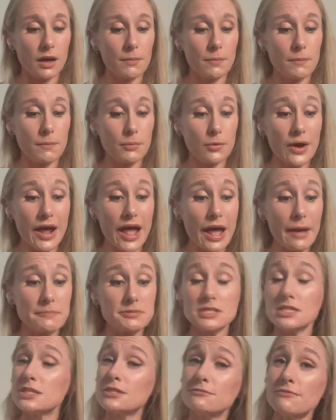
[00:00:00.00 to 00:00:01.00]

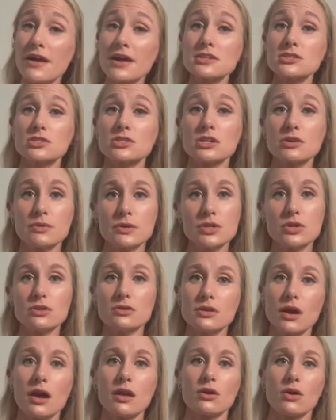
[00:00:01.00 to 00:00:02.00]
Perhaps it's faster when you're
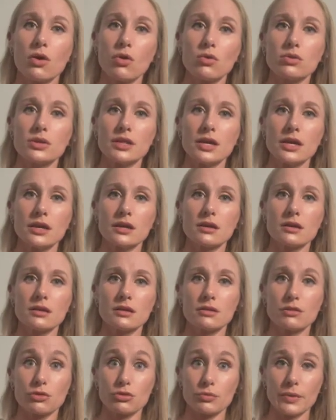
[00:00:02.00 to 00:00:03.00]
not holding
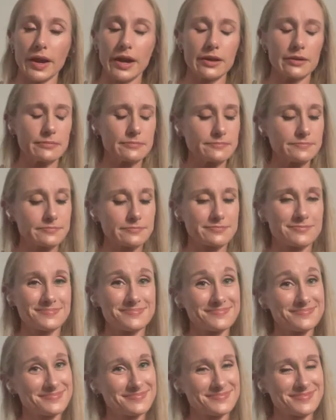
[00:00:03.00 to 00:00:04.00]
thread.
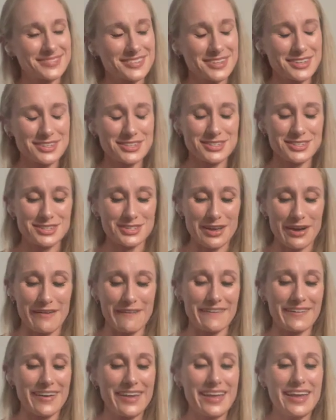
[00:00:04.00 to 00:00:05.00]
So
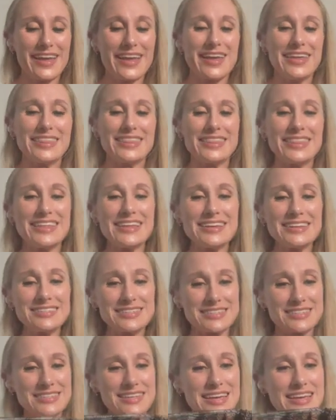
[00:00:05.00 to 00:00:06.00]

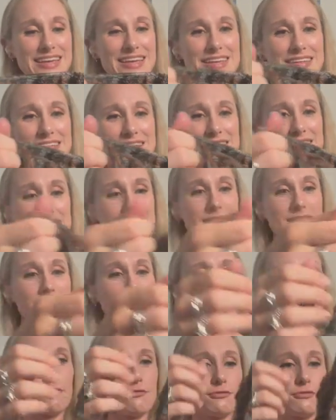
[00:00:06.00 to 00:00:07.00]
this is
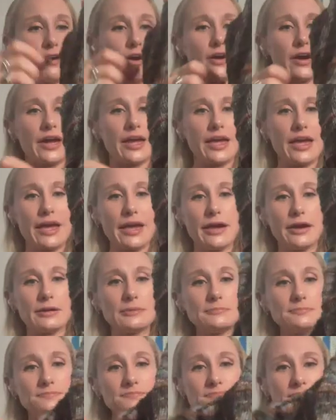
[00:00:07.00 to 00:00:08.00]
how far I
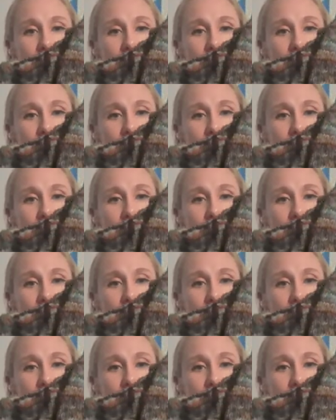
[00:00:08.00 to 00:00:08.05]
am.